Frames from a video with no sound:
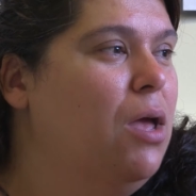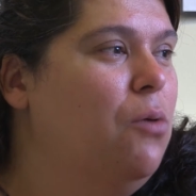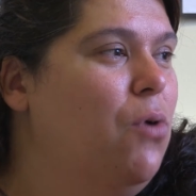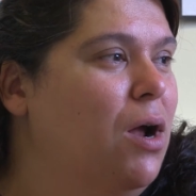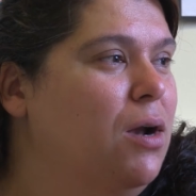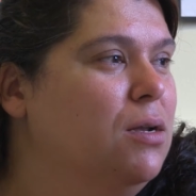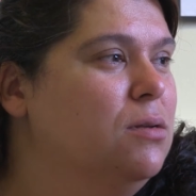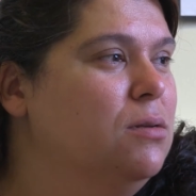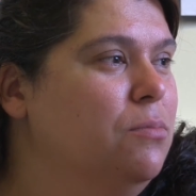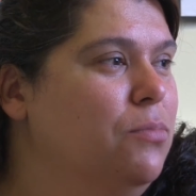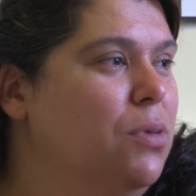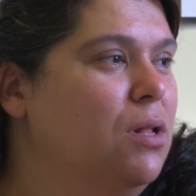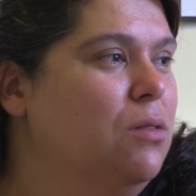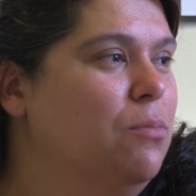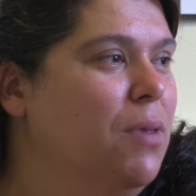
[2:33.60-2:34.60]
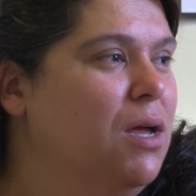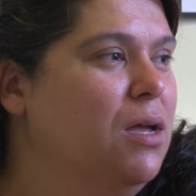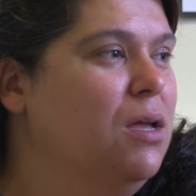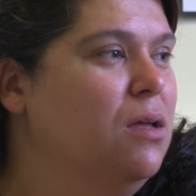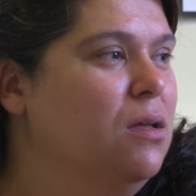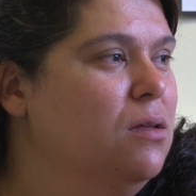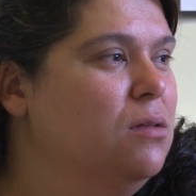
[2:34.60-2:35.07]
one, build
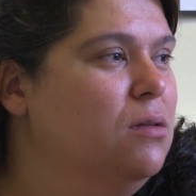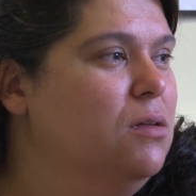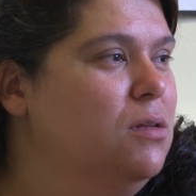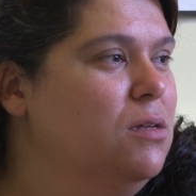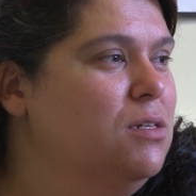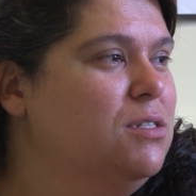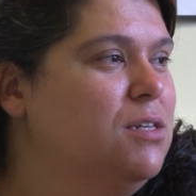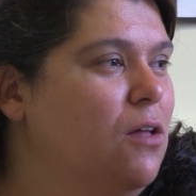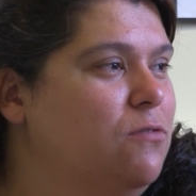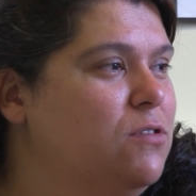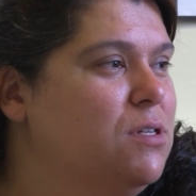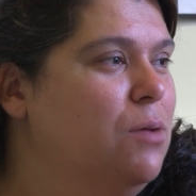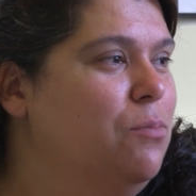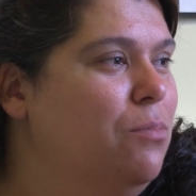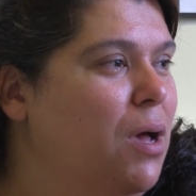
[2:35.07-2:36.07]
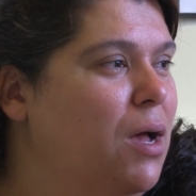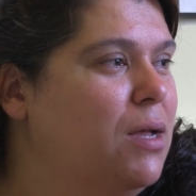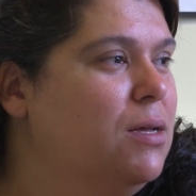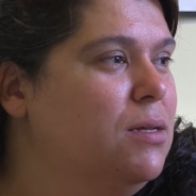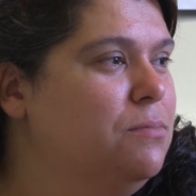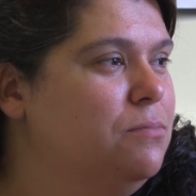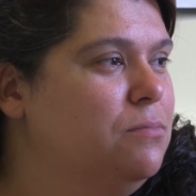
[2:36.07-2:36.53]
my self-esteem
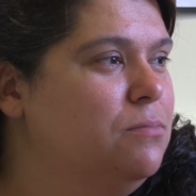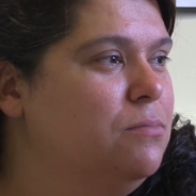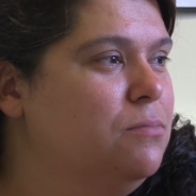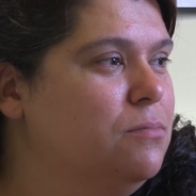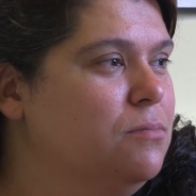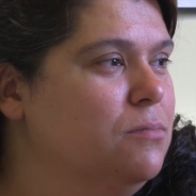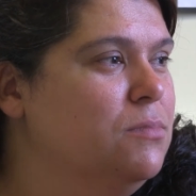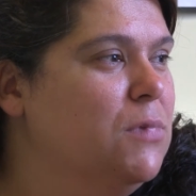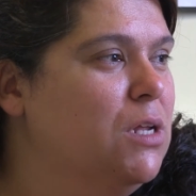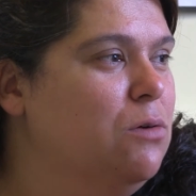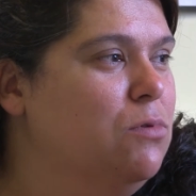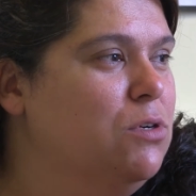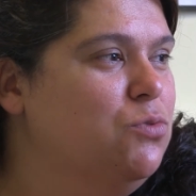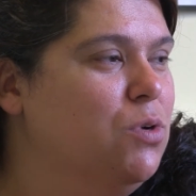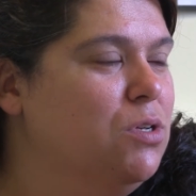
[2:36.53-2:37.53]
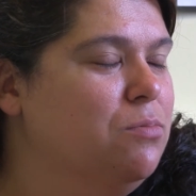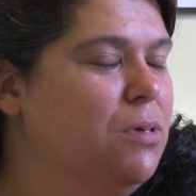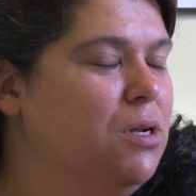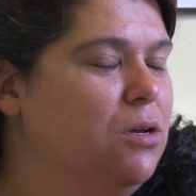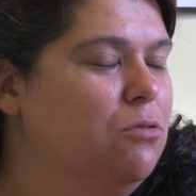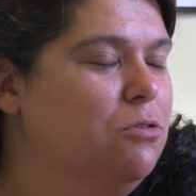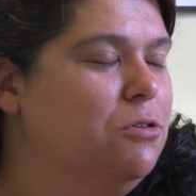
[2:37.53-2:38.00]
back, which was
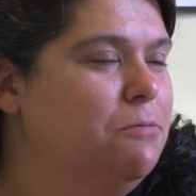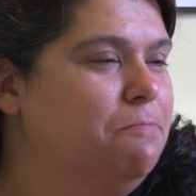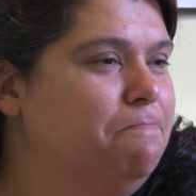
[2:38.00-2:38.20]
very good.